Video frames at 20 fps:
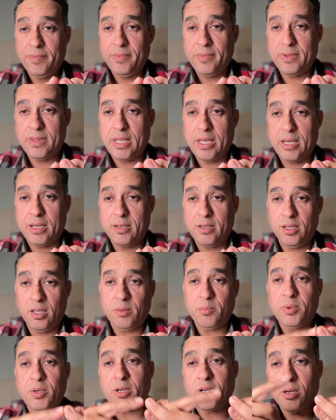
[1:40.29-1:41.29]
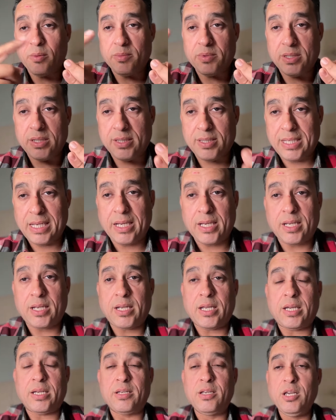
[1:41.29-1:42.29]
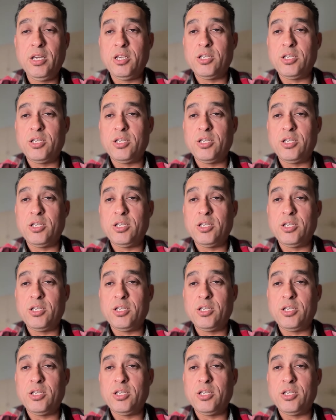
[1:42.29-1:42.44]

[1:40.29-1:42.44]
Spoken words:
then it becomes the second day.